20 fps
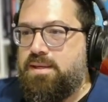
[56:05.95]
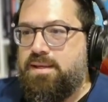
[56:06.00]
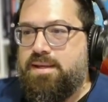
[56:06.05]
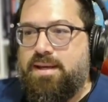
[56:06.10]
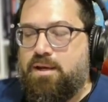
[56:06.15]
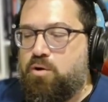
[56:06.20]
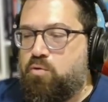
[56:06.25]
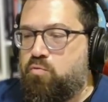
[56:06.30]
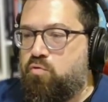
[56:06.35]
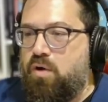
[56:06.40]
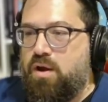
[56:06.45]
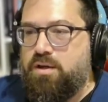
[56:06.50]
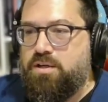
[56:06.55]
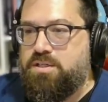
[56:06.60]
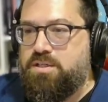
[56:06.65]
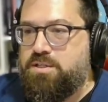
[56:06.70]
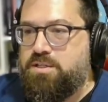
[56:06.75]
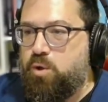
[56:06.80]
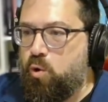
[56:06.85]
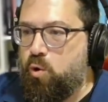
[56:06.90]
It cannot
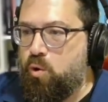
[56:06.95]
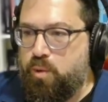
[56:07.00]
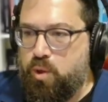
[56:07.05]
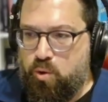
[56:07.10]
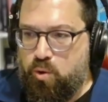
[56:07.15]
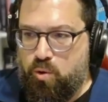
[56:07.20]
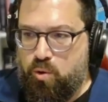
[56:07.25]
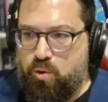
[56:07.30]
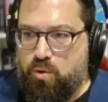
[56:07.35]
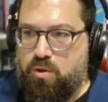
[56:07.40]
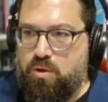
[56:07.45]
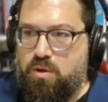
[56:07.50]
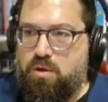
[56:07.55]
run terminal.